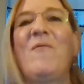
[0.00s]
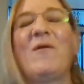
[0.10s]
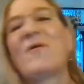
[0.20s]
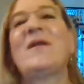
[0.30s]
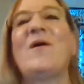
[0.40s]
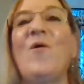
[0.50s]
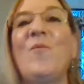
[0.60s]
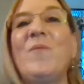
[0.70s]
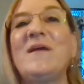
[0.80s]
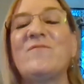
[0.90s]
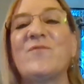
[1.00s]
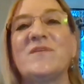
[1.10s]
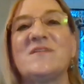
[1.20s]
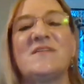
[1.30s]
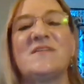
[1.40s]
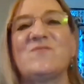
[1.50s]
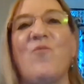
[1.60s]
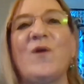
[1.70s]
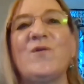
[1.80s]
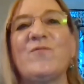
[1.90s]
were going to open it for this
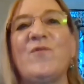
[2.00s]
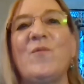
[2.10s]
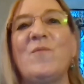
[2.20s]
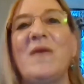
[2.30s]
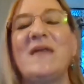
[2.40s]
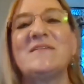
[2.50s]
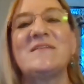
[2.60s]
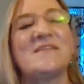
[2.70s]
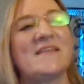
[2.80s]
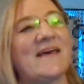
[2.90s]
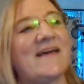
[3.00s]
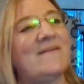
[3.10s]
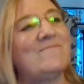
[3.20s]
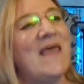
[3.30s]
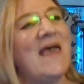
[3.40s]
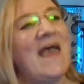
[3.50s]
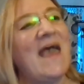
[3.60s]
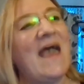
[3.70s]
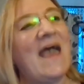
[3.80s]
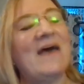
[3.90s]
wonderful, momentous thing.
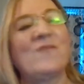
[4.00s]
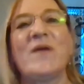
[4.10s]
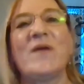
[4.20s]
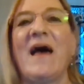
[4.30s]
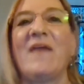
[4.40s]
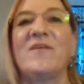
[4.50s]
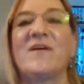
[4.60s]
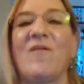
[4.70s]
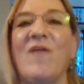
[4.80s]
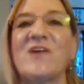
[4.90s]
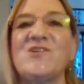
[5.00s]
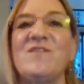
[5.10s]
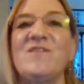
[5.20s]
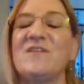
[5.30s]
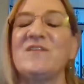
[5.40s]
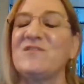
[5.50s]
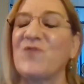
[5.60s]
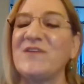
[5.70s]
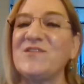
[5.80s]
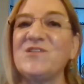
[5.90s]
And we had the collection, the
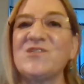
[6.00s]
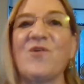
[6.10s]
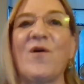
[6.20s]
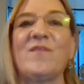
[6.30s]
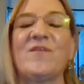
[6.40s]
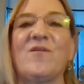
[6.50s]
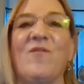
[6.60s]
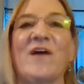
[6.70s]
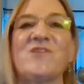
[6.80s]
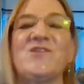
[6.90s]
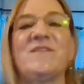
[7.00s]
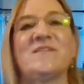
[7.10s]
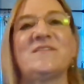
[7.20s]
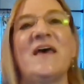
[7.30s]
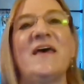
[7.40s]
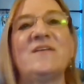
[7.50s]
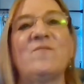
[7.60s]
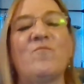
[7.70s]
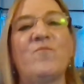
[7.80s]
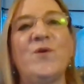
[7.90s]
dress that started the collection, this
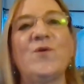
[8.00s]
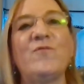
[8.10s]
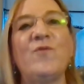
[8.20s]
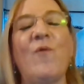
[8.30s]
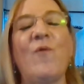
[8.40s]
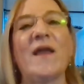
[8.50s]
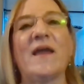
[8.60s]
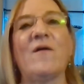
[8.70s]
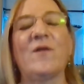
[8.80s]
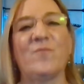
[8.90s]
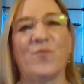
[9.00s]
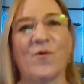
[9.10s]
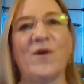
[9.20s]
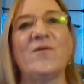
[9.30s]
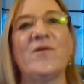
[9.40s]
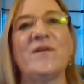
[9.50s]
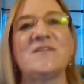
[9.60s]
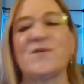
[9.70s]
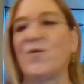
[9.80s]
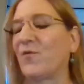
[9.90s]
beautiful white gown embroidered in
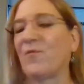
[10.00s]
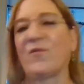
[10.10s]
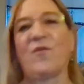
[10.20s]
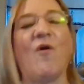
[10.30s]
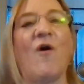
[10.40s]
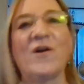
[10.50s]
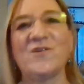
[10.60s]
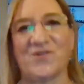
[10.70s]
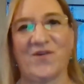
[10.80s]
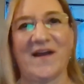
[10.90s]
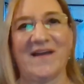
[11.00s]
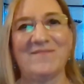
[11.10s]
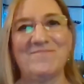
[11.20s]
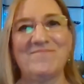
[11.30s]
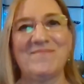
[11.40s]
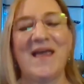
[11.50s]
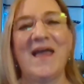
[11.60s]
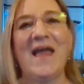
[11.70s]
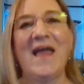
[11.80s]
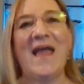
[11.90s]
silver with a long train.
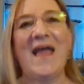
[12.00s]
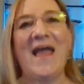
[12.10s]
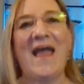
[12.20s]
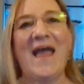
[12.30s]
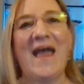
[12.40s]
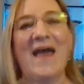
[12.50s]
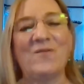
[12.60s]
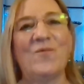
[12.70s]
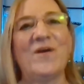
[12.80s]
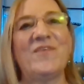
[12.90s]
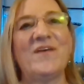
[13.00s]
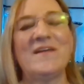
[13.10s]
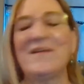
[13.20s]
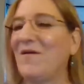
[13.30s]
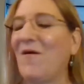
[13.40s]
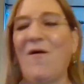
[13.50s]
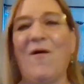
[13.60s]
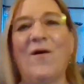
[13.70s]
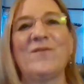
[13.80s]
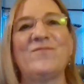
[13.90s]
And with it,
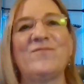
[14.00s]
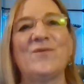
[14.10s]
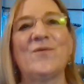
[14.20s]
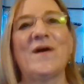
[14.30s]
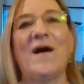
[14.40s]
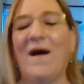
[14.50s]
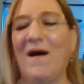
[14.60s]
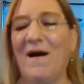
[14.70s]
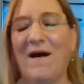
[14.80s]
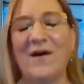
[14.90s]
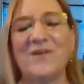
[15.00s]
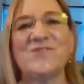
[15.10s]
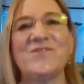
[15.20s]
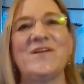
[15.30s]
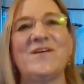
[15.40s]
on a fluke, 100